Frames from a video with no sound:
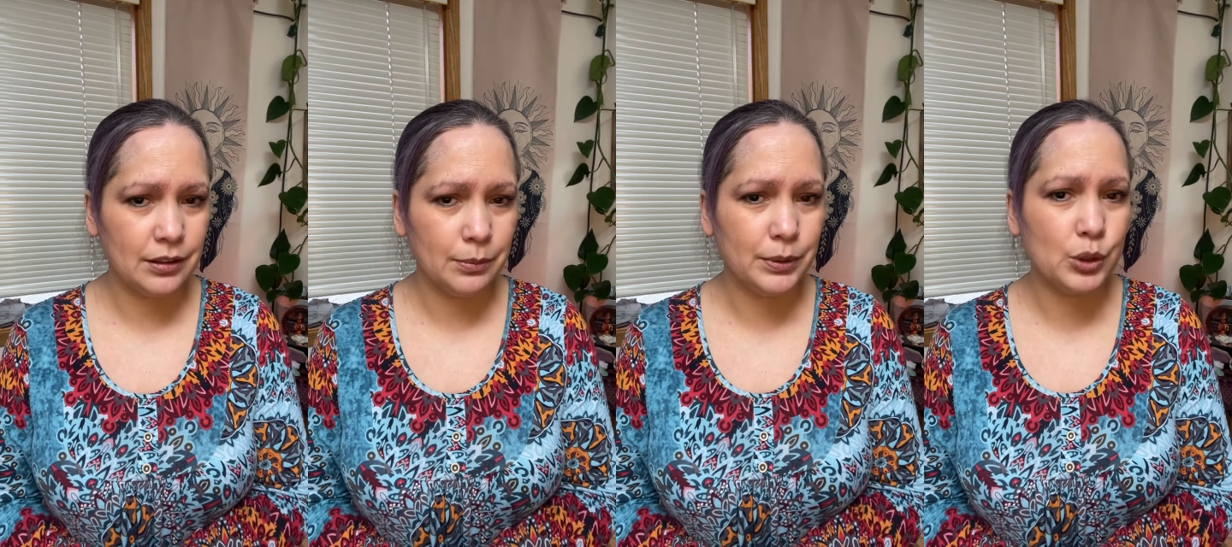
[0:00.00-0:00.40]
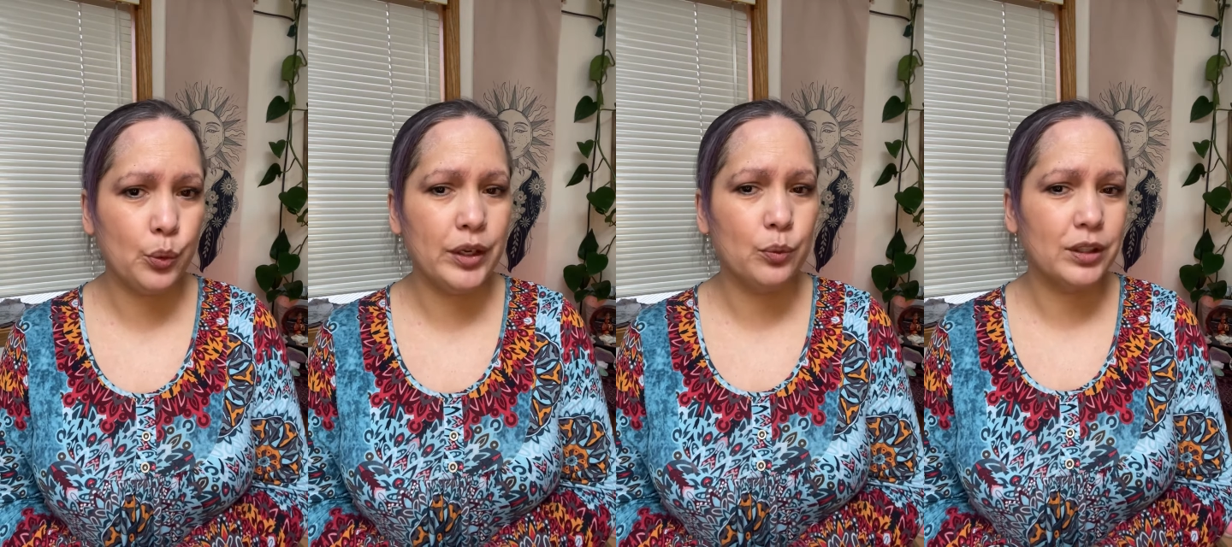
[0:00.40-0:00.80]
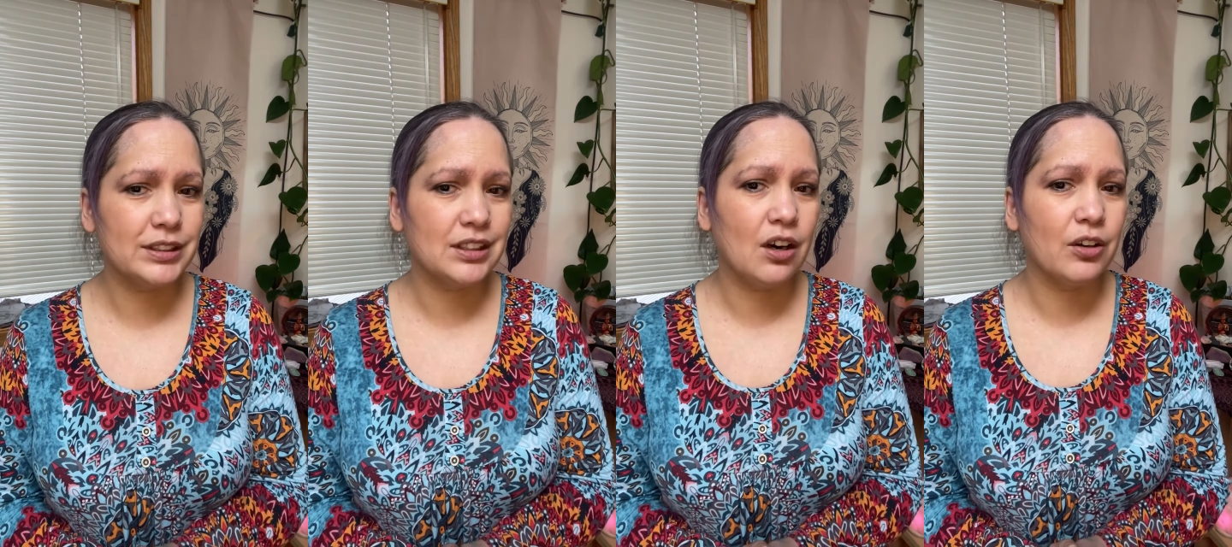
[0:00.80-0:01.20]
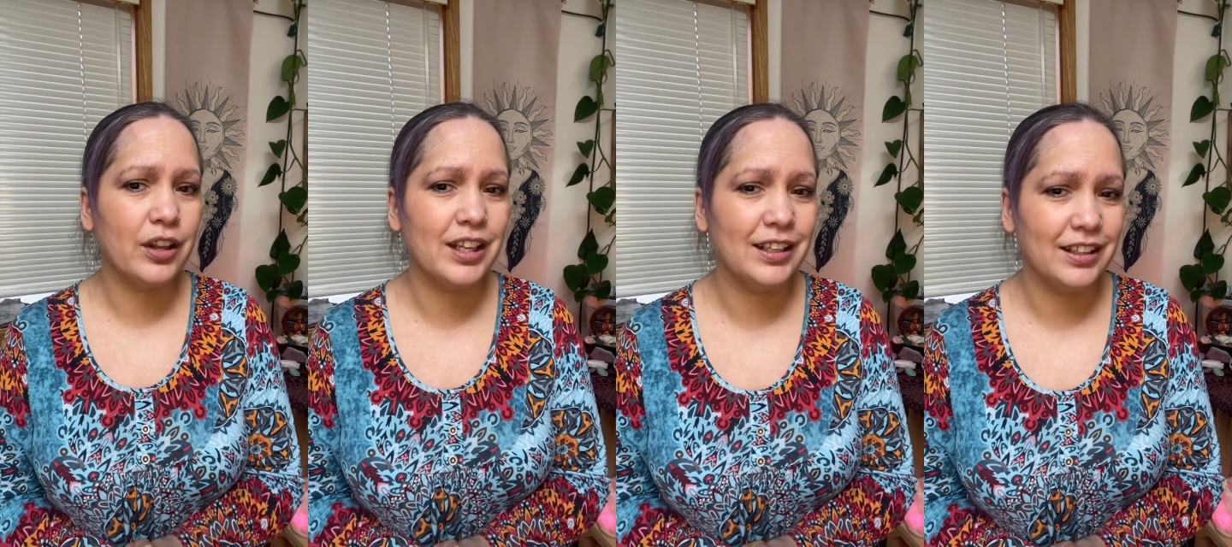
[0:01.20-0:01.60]
between what is called
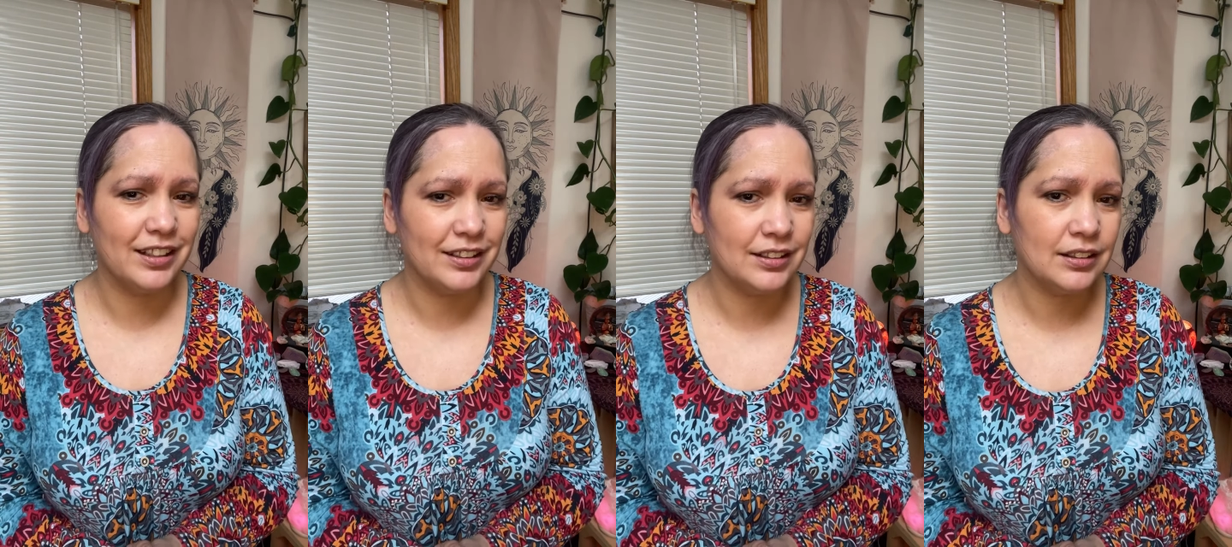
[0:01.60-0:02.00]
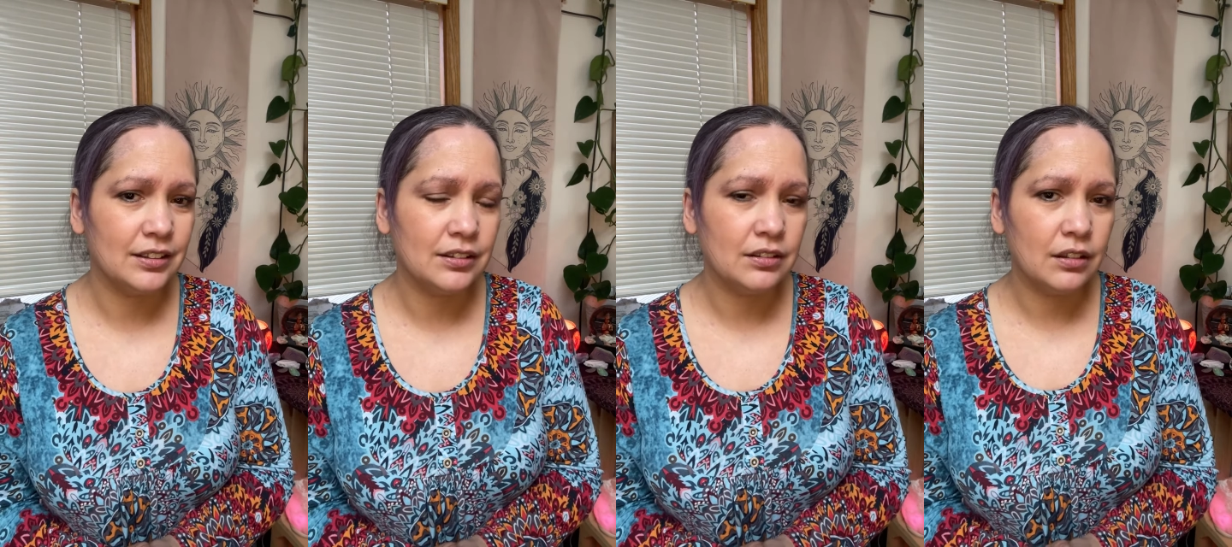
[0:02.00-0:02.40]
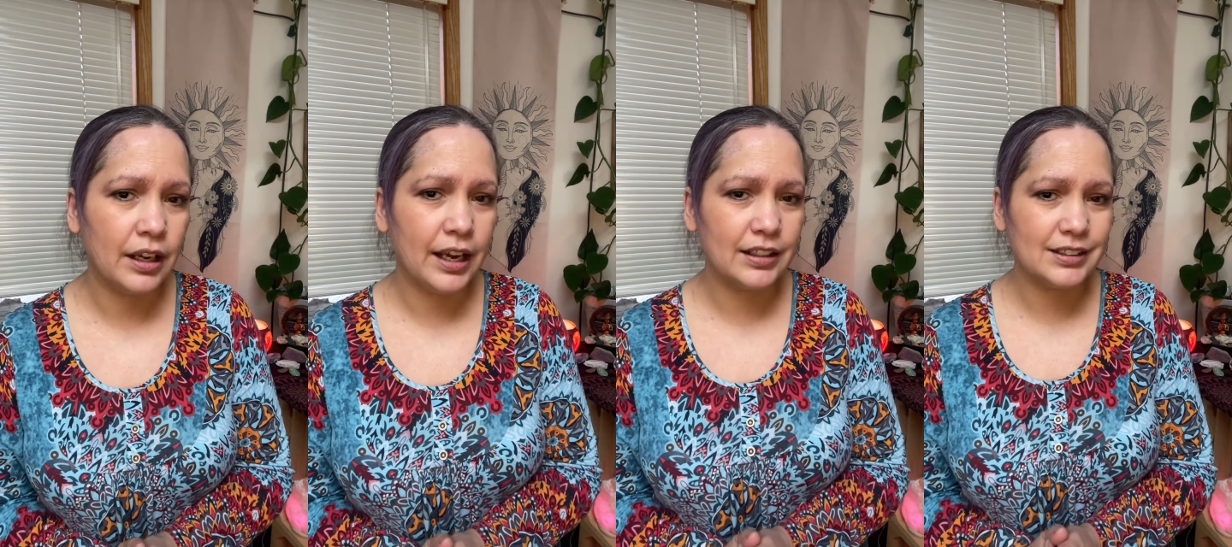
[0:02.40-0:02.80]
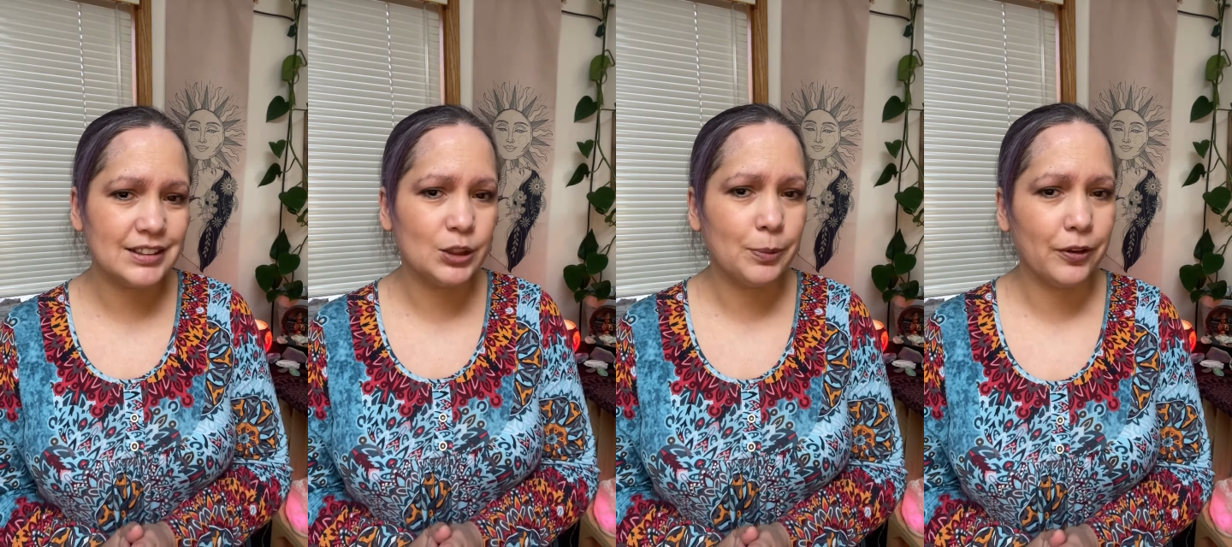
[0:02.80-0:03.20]
the id and the
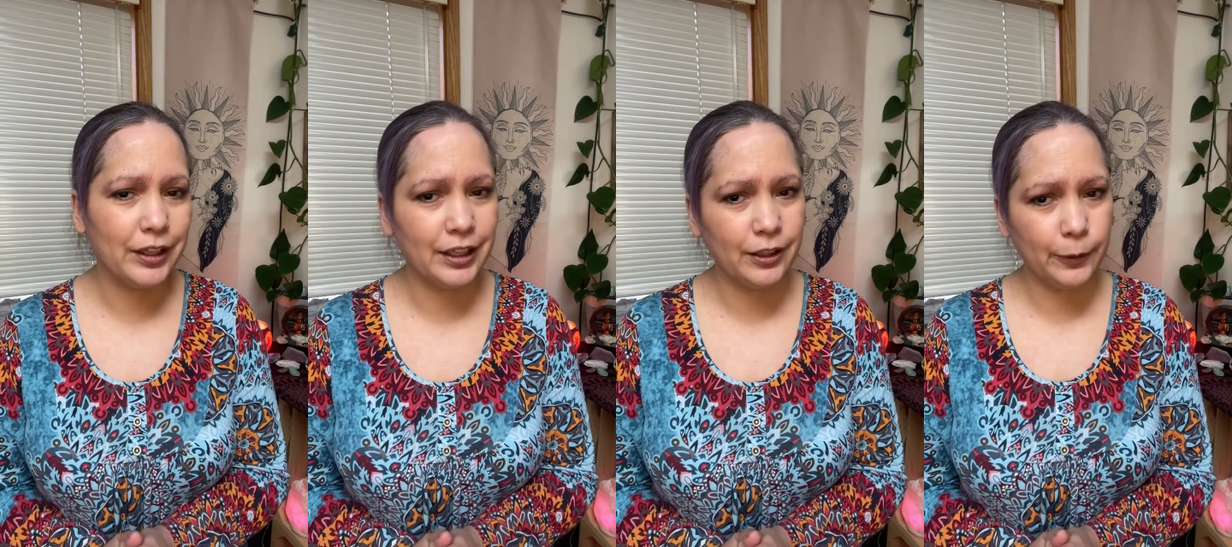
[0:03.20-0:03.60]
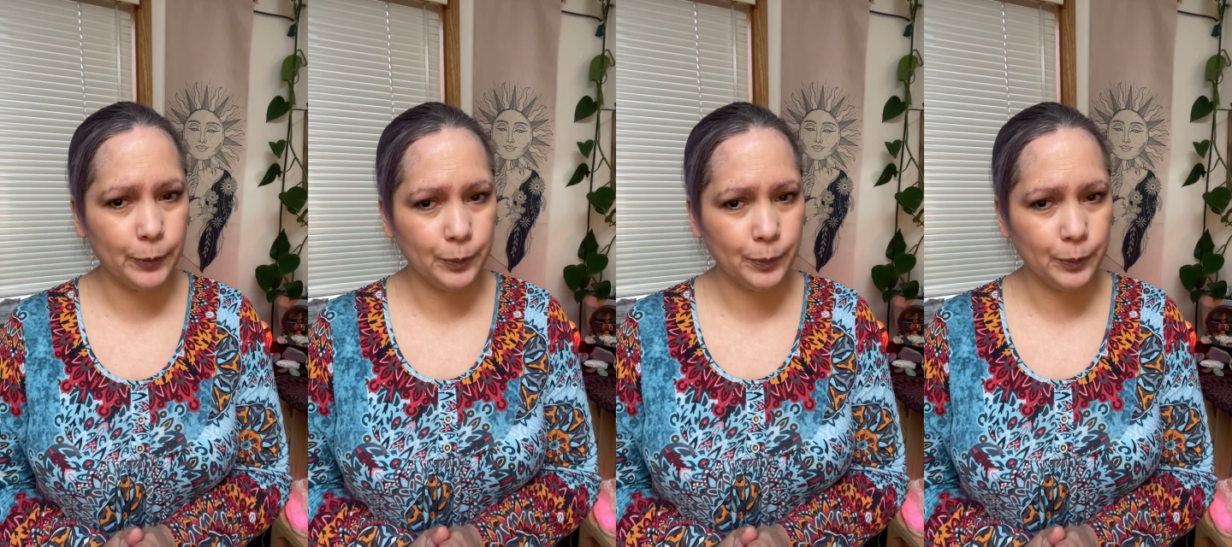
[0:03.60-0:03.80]
superego.